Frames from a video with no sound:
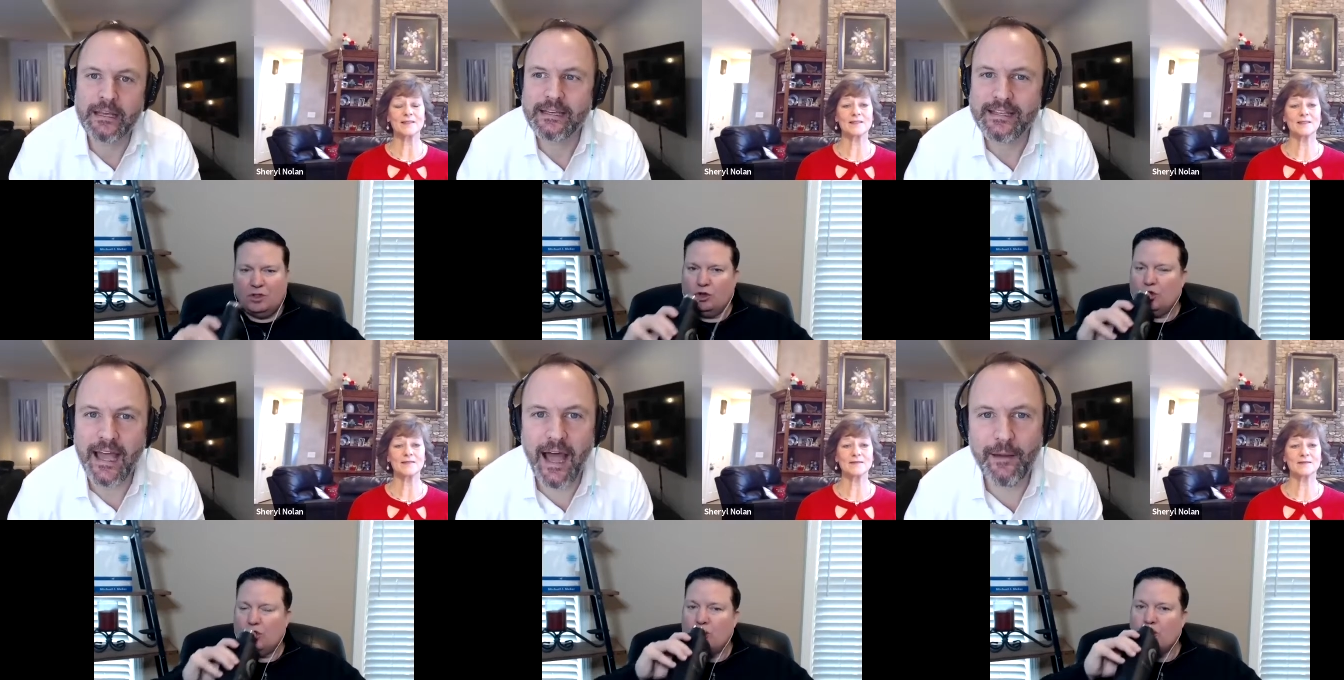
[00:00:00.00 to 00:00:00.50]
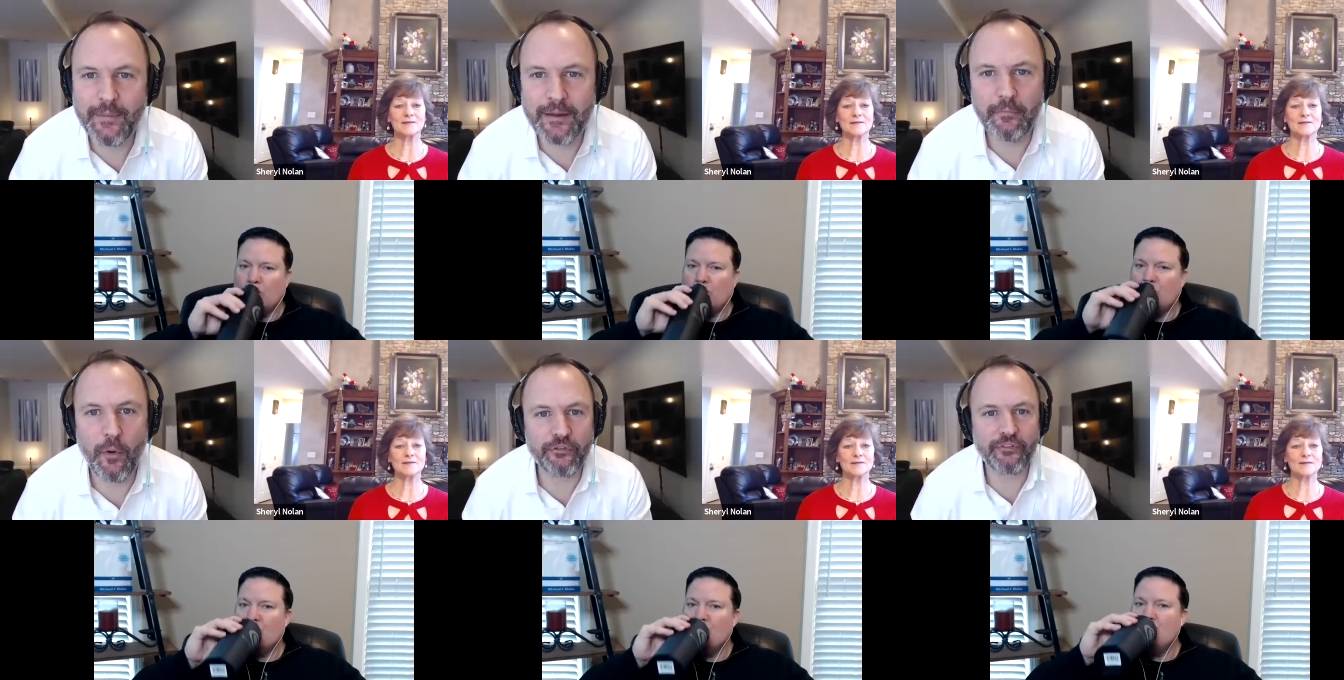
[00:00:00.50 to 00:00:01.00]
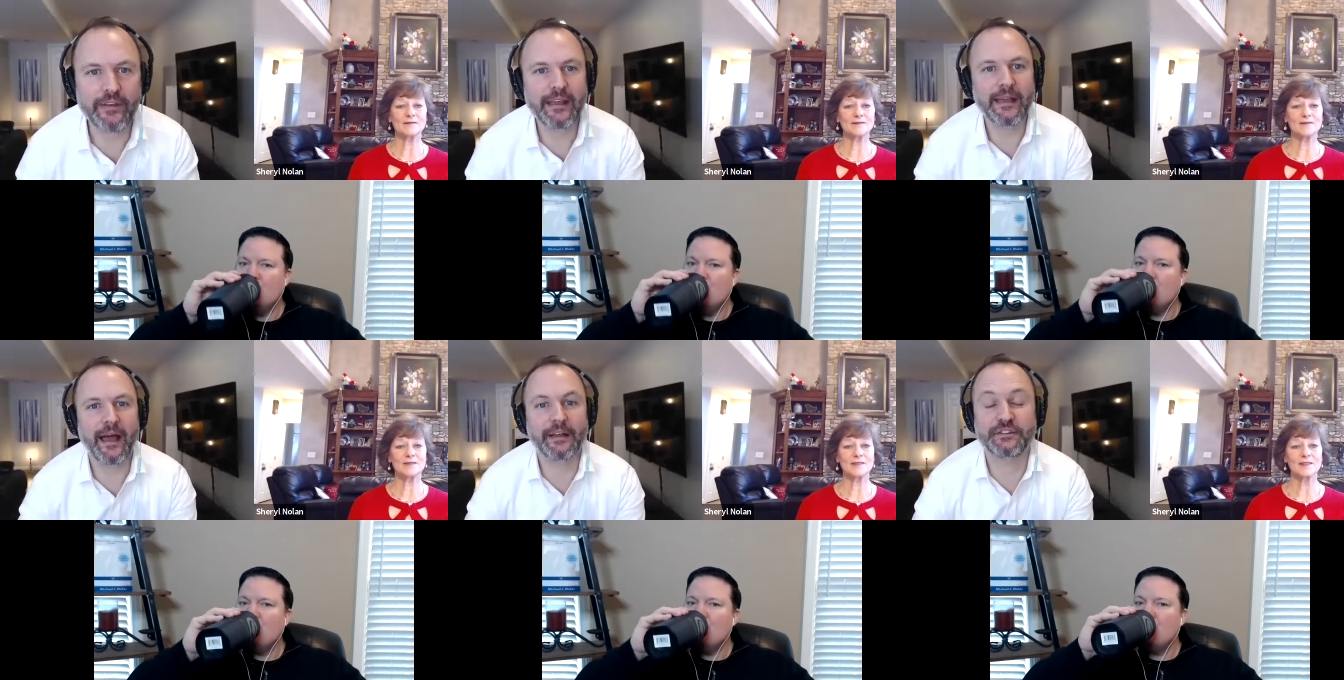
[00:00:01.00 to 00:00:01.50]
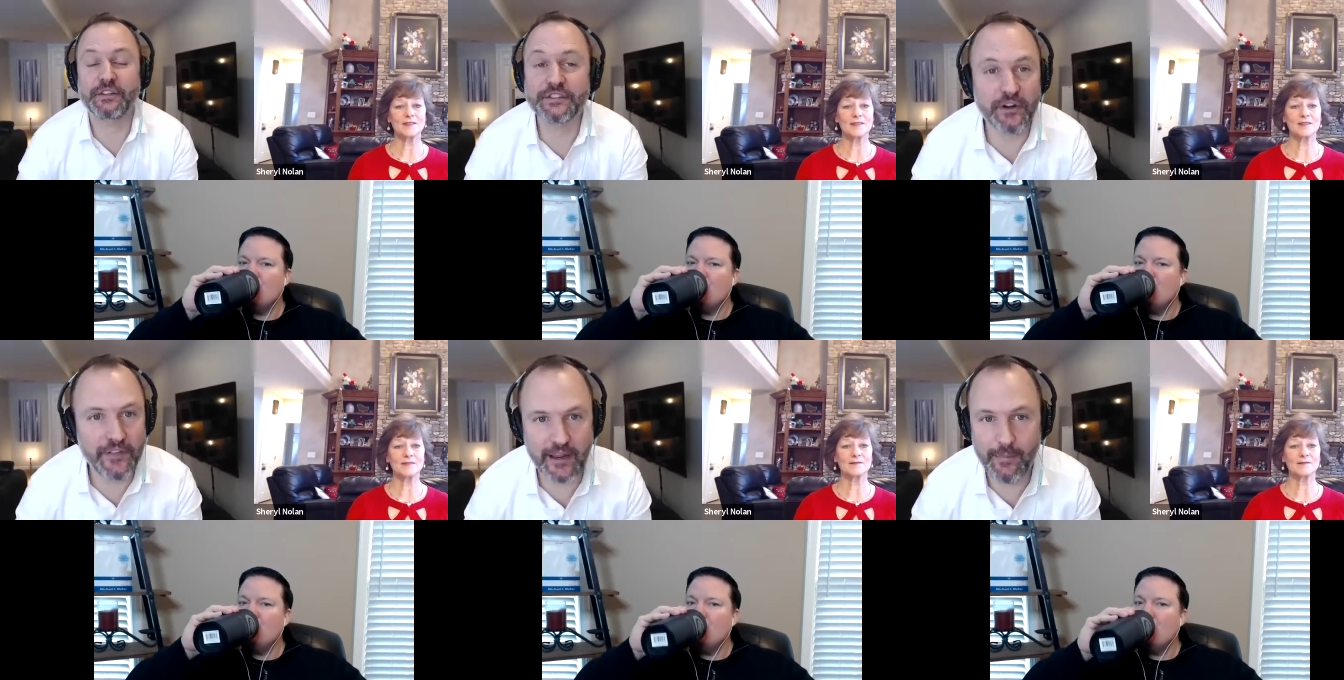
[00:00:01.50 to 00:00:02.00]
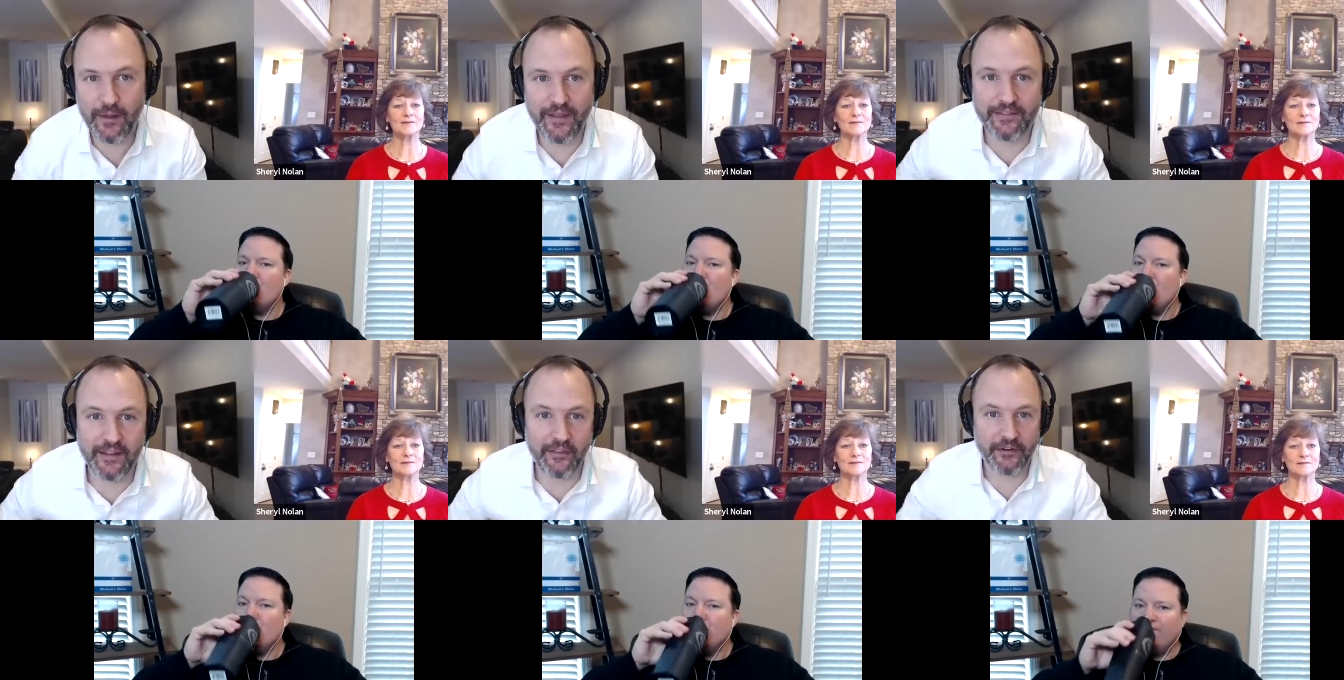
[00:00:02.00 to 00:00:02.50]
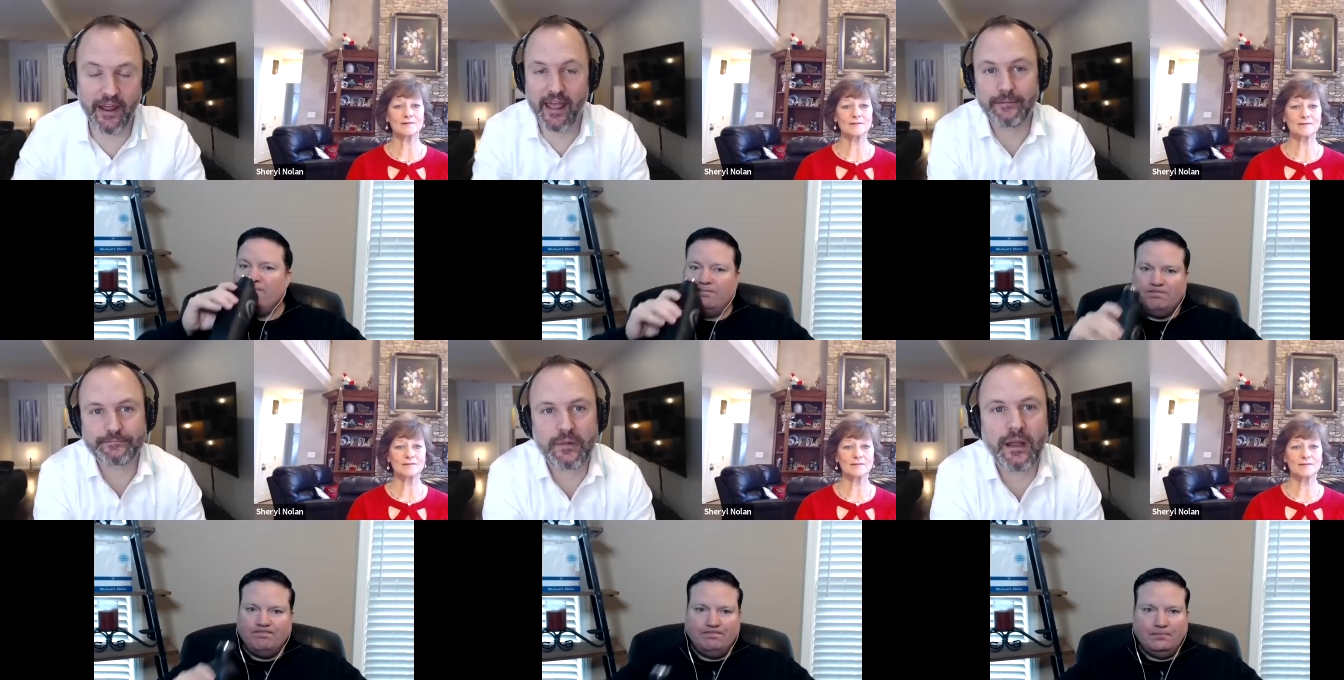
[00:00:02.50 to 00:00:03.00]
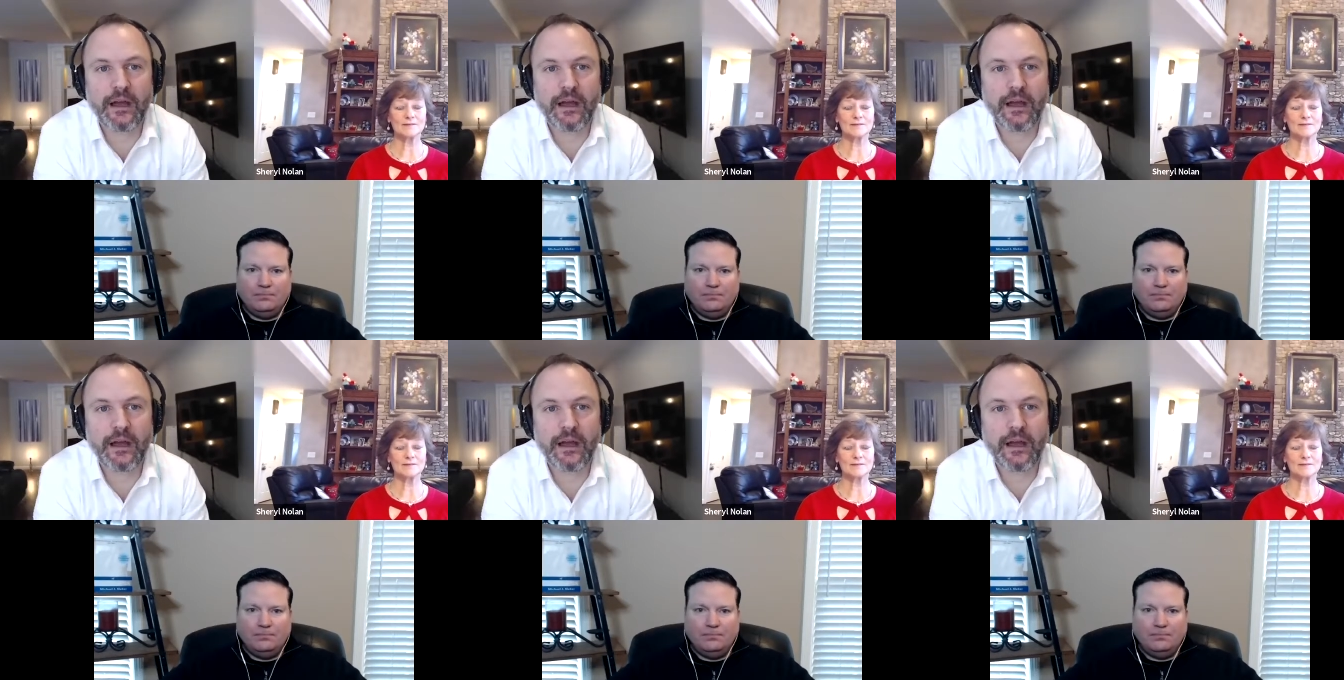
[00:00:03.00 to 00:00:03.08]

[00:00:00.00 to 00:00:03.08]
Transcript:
Speaker 1: yeah, I mean, mostly I just started thinking about that the other day.